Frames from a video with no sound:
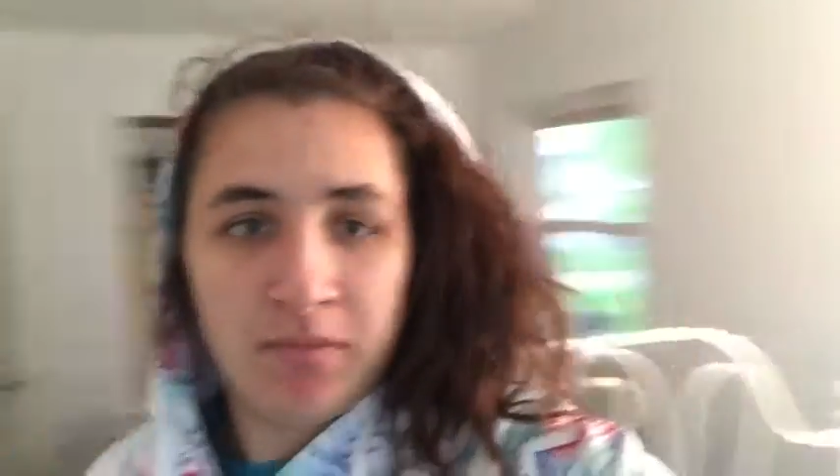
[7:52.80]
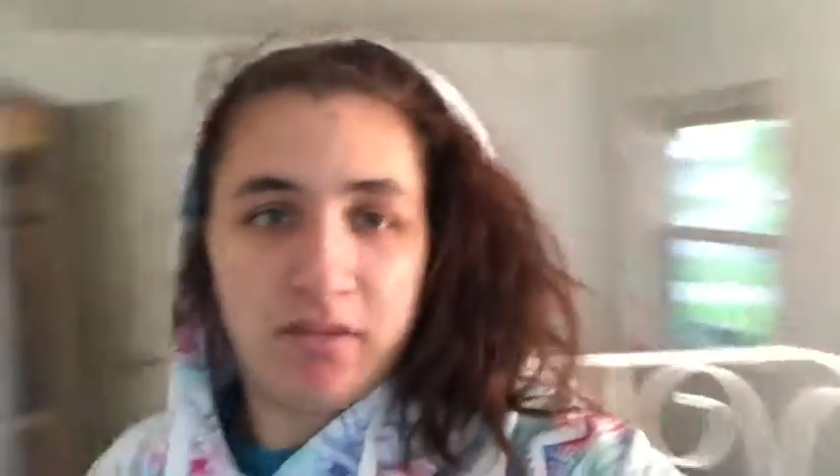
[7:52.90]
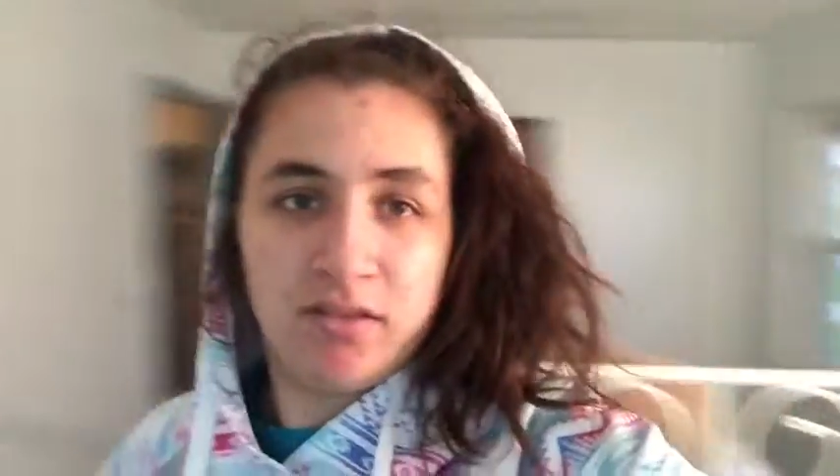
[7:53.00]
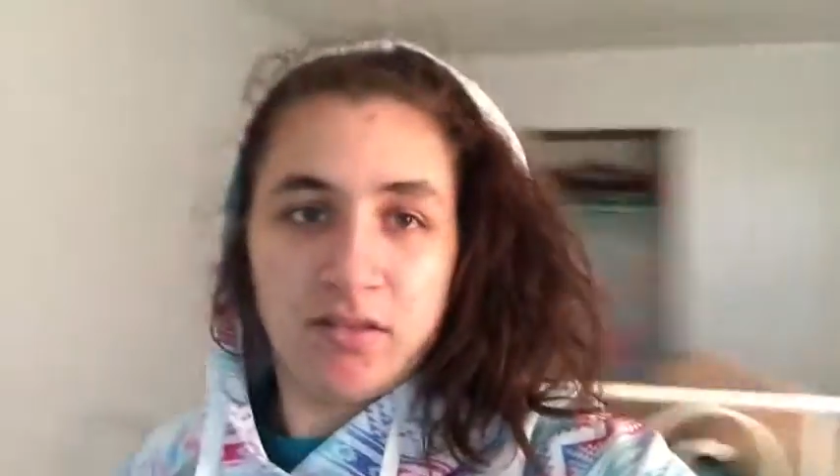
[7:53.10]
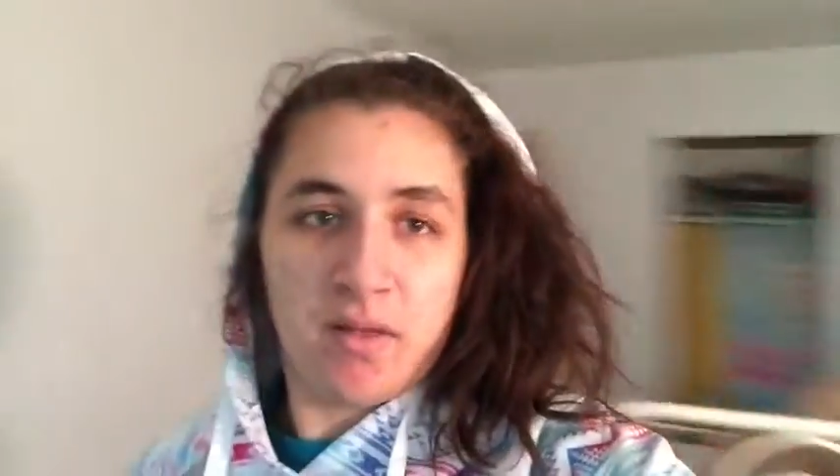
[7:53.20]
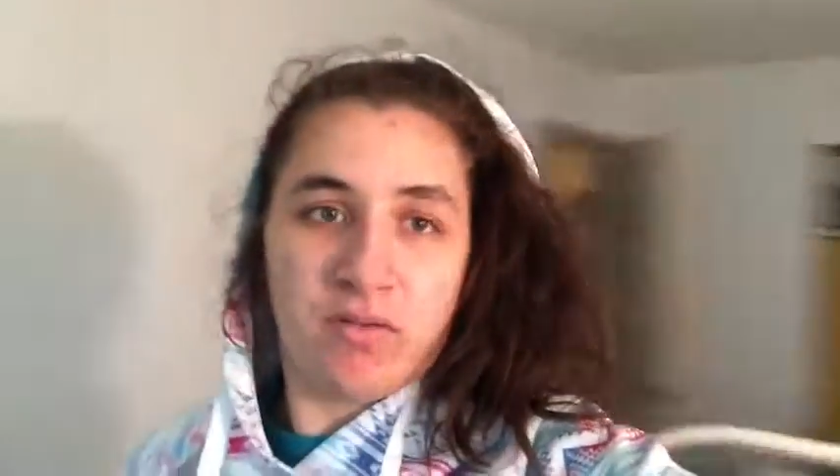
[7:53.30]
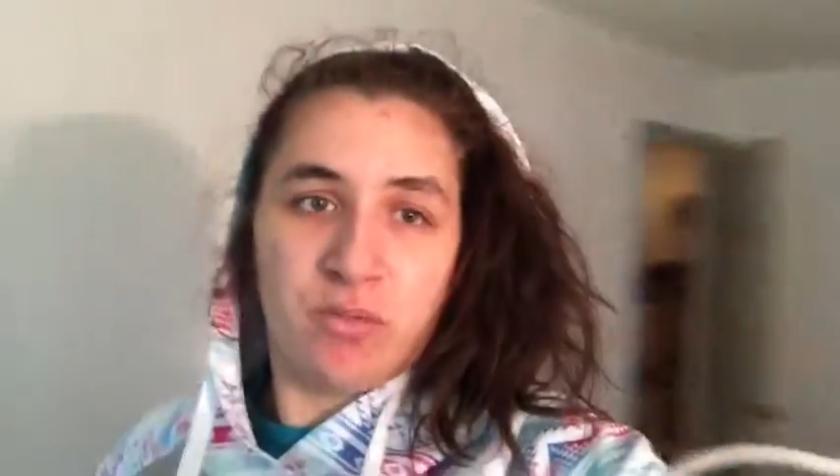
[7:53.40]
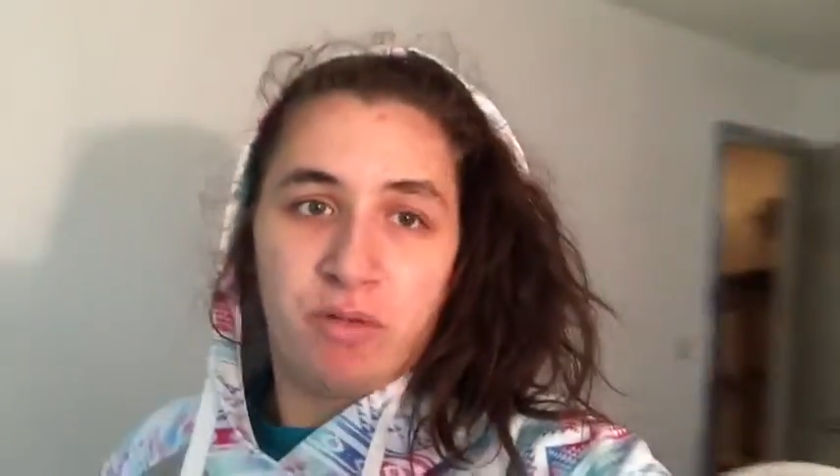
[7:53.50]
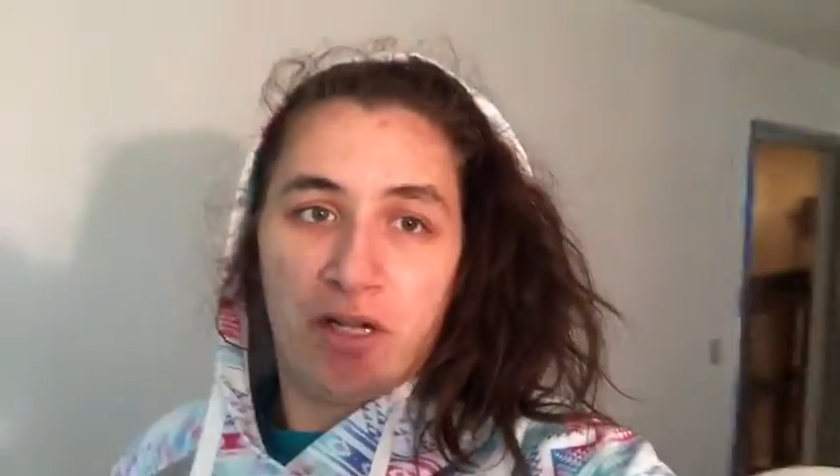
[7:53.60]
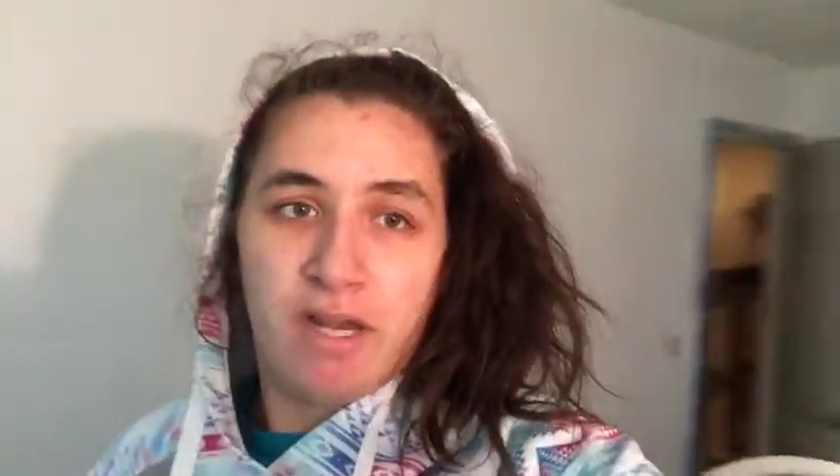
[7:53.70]
This is my
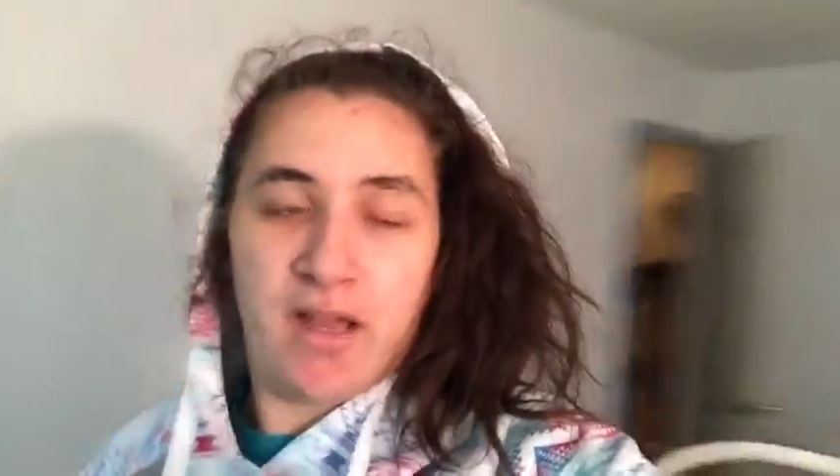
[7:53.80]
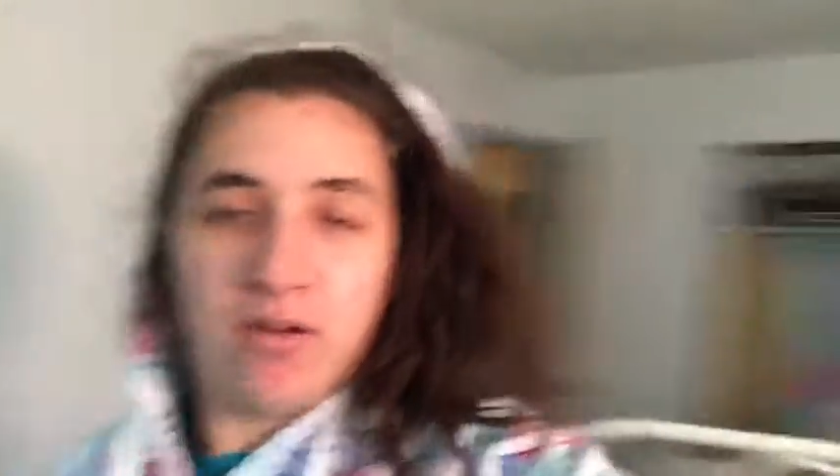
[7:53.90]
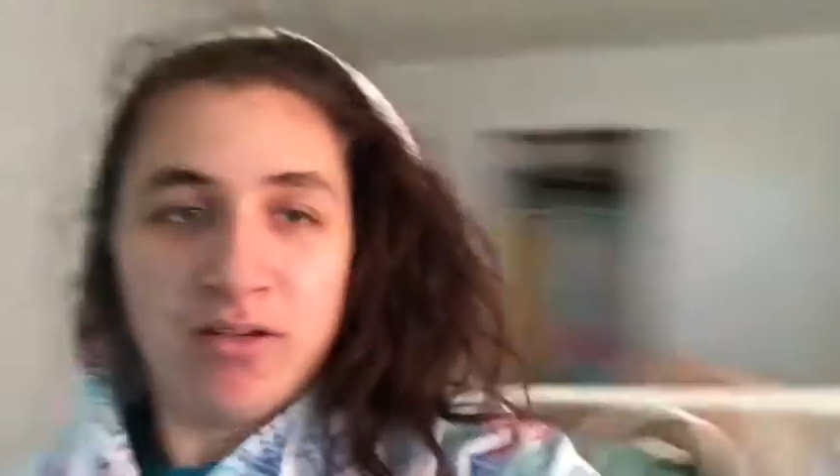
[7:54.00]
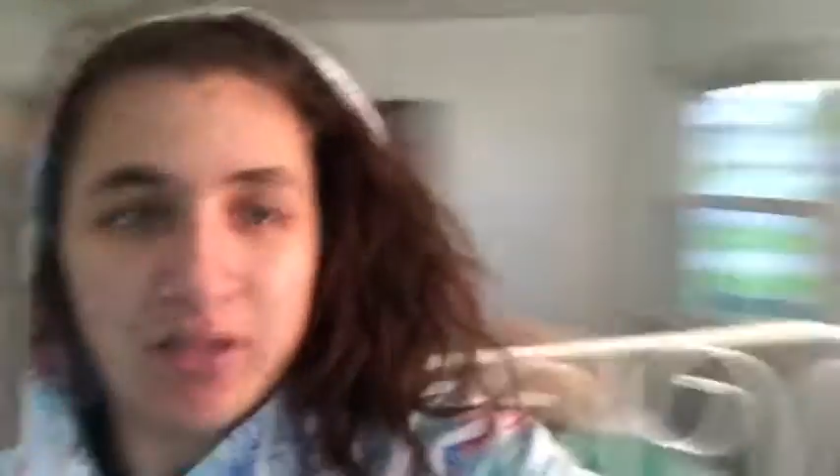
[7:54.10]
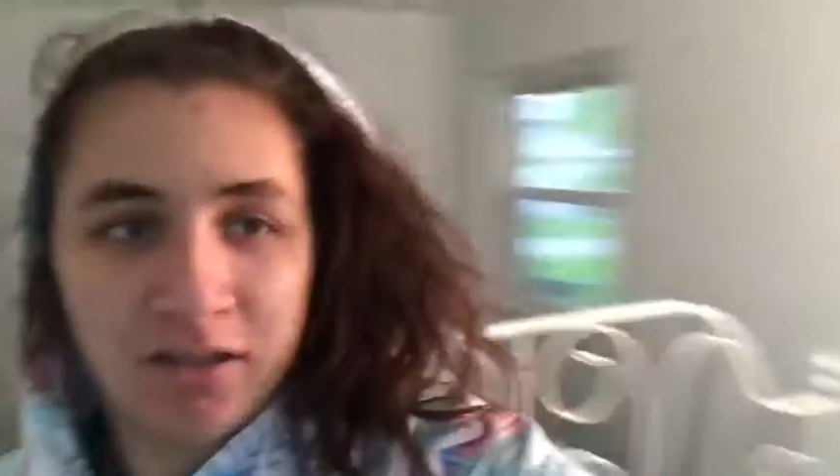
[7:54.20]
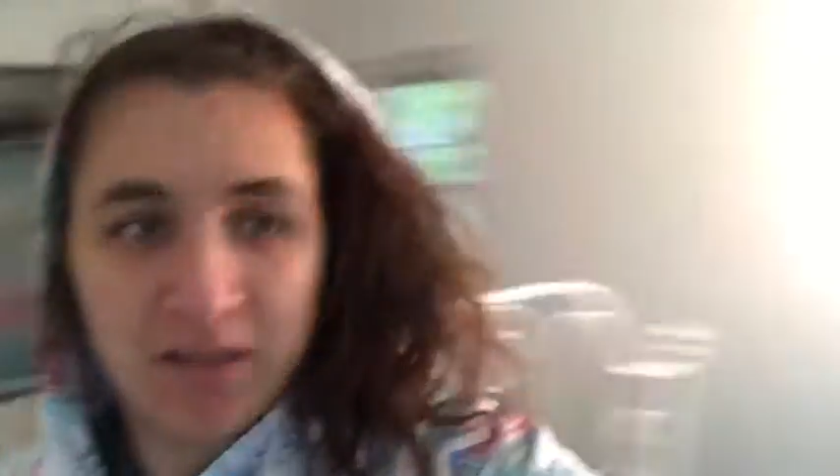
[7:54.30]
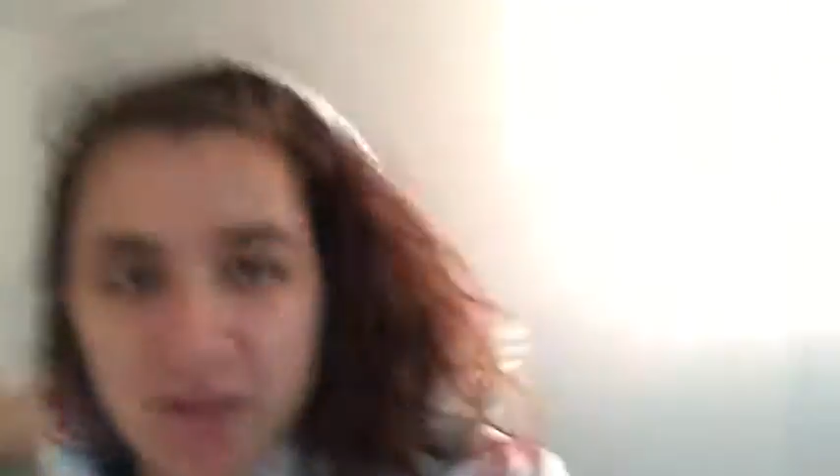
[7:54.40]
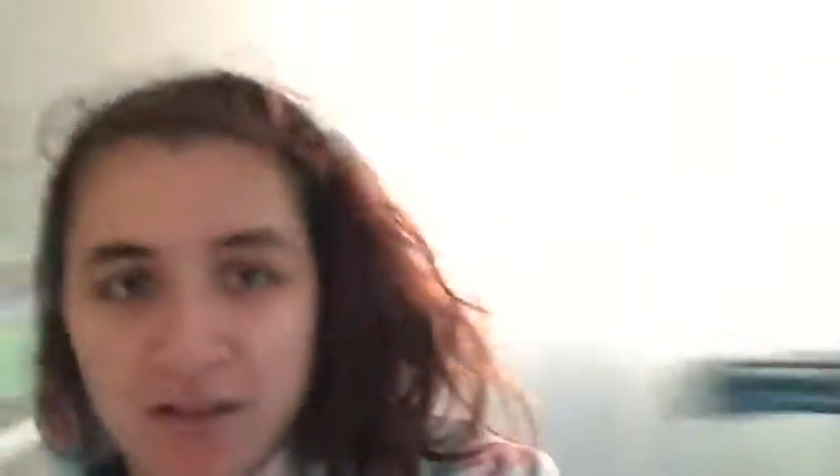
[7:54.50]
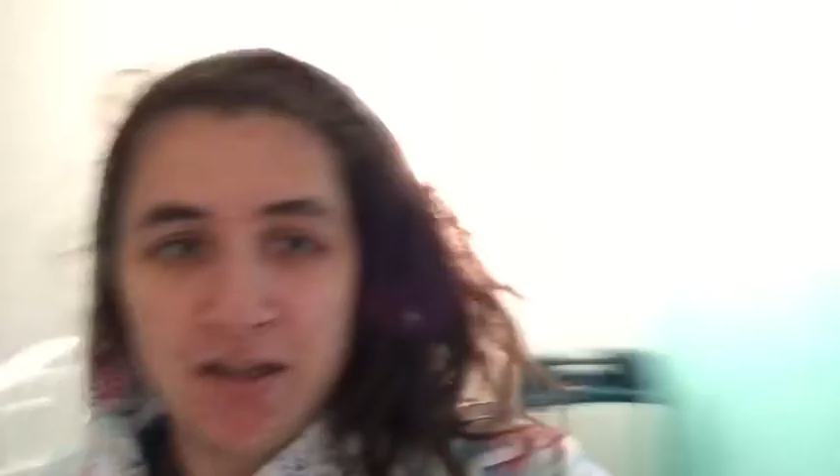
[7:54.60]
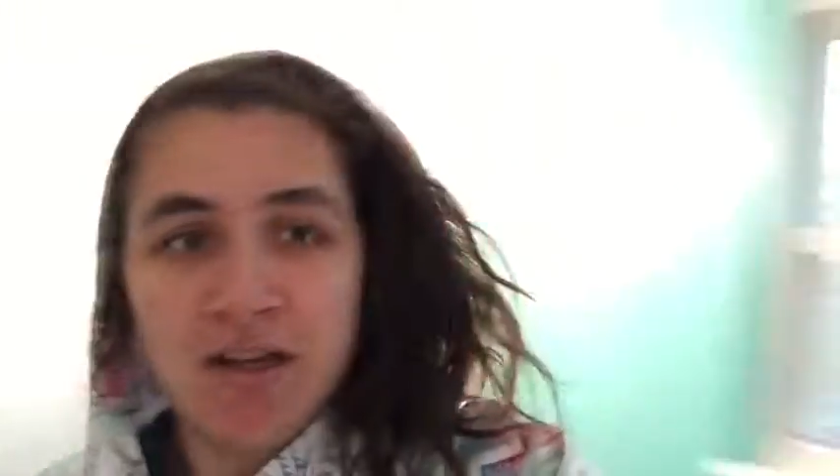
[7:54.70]
room right now.
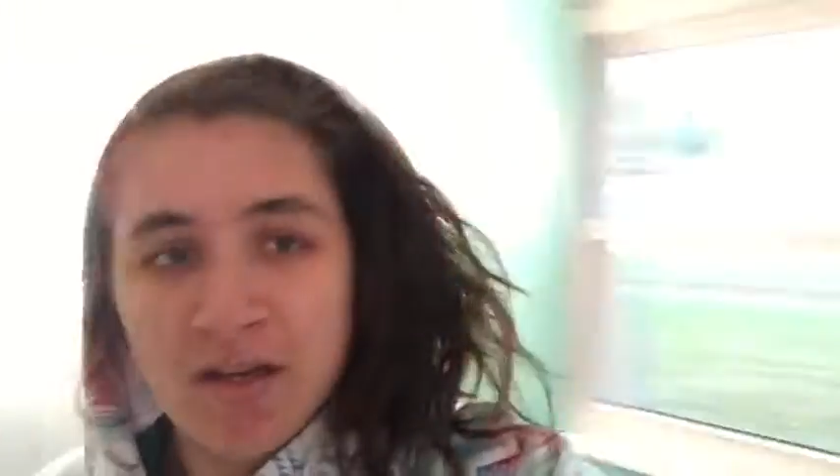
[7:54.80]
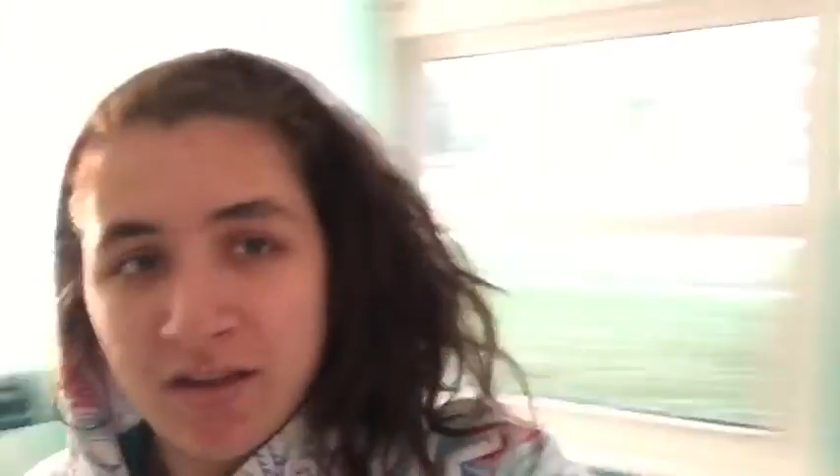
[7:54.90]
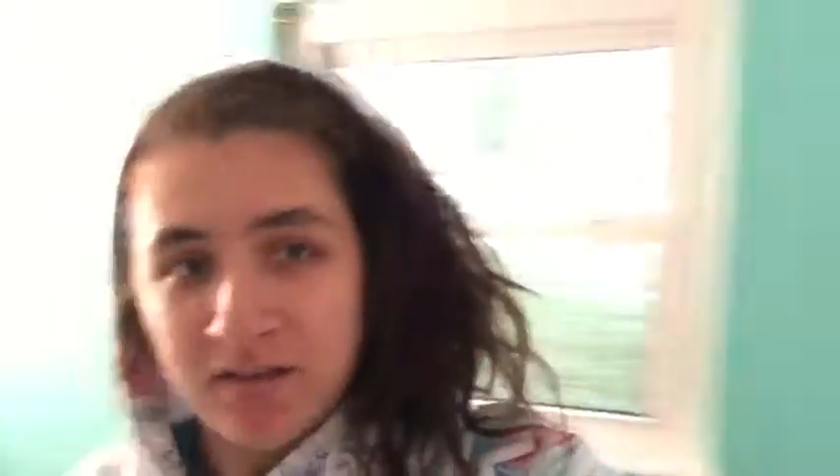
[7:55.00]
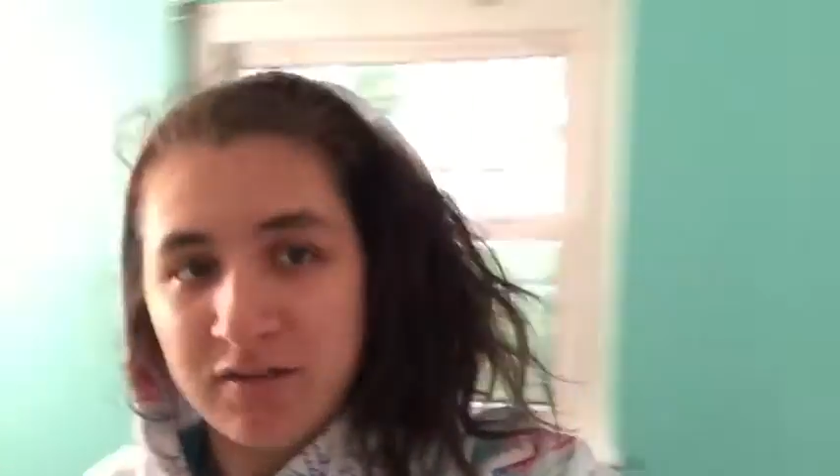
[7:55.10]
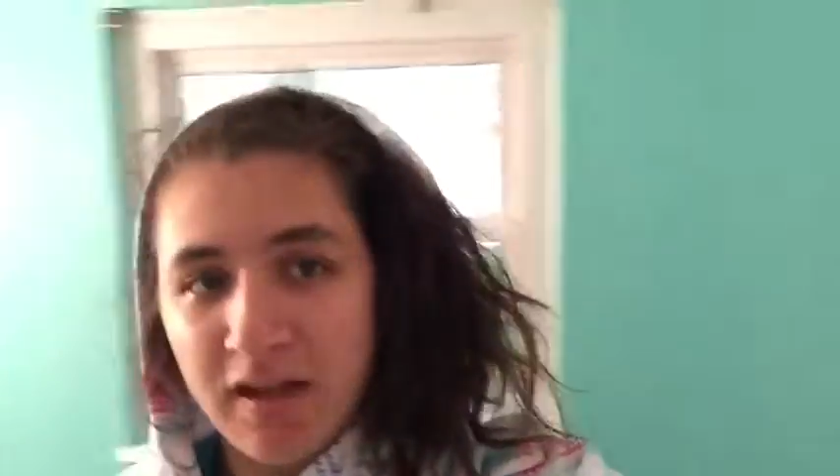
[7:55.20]
It's